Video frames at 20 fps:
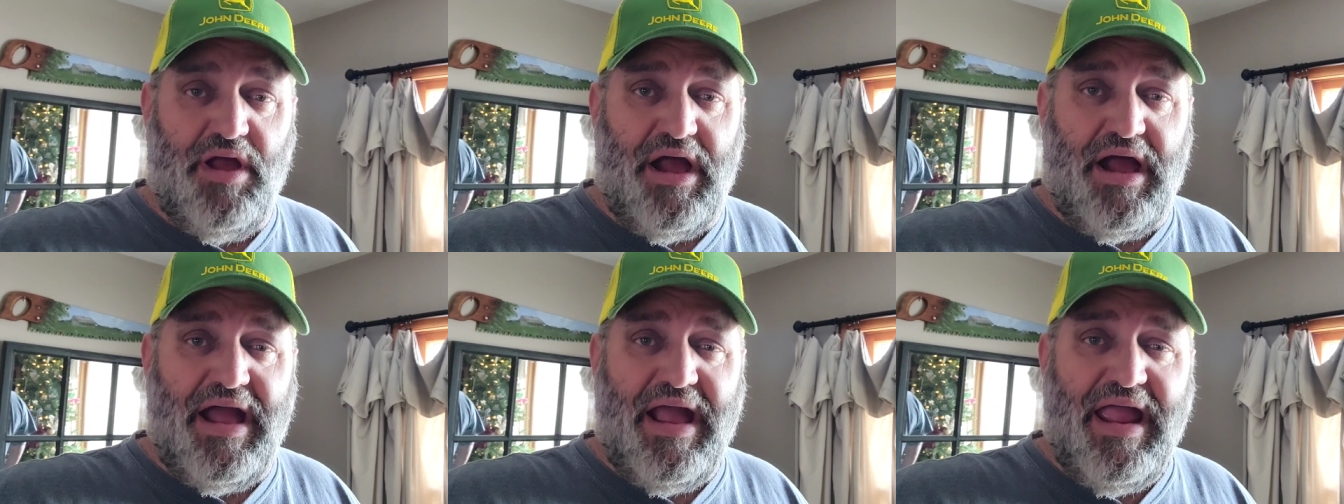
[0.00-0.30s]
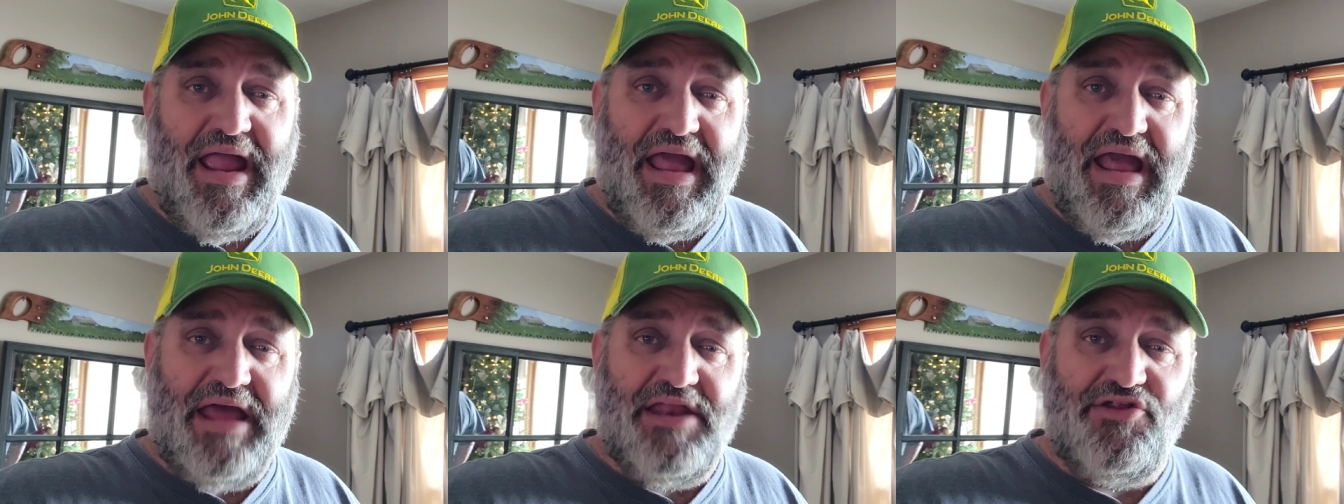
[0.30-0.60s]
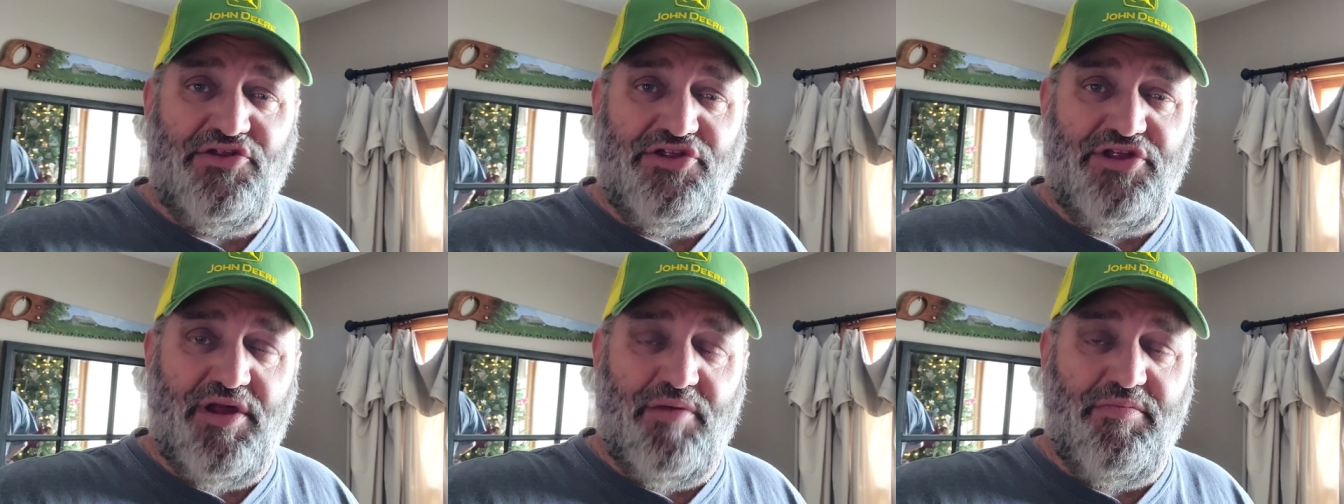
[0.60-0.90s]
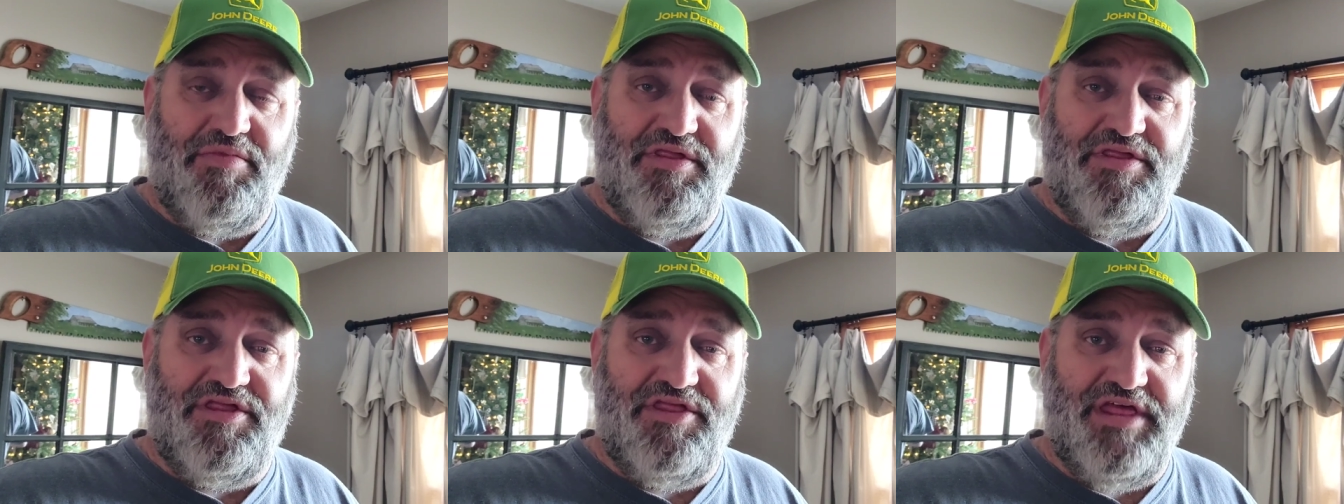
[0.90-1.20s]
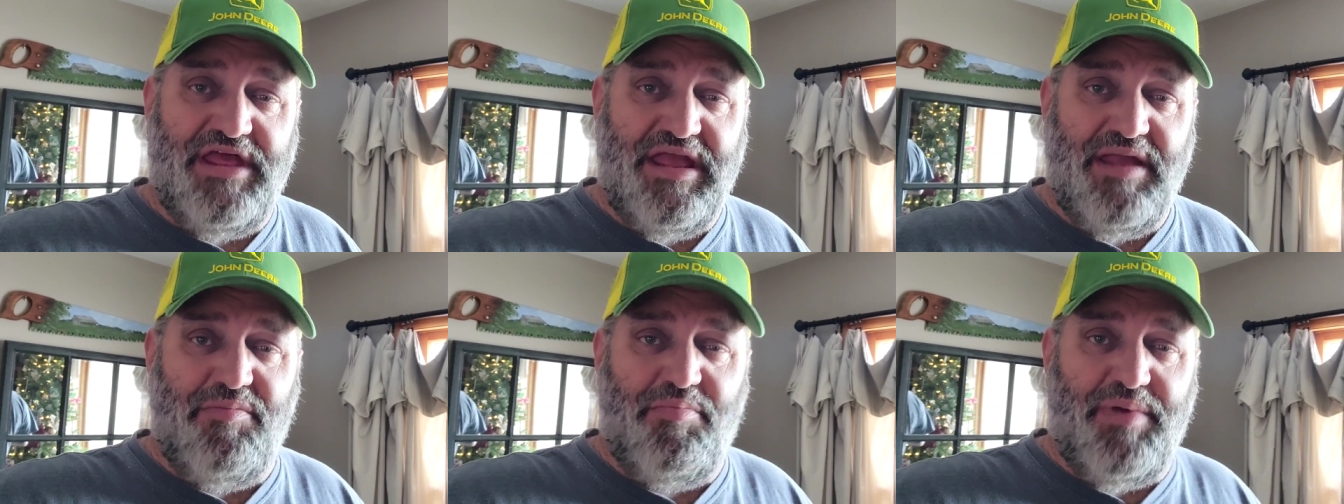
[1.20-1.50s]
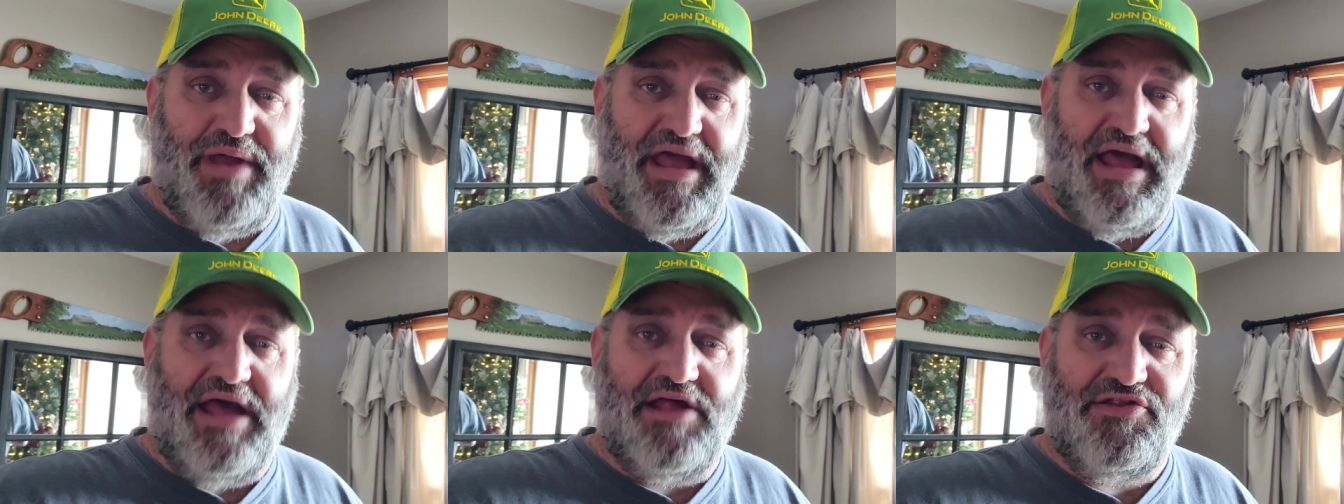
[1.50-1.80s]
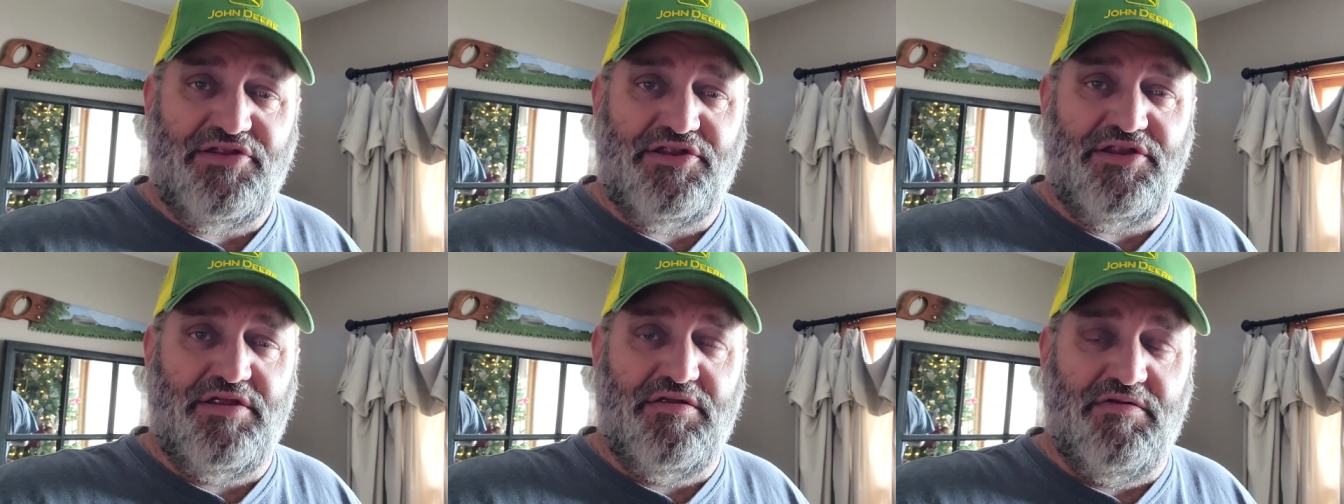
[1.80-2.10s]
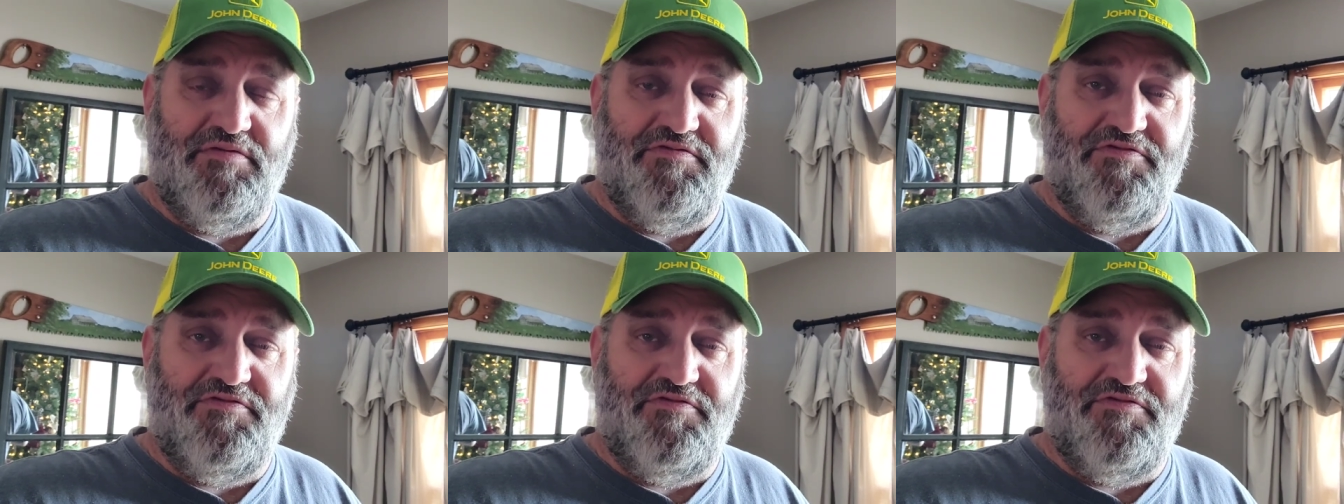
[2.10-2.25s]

I had some of the best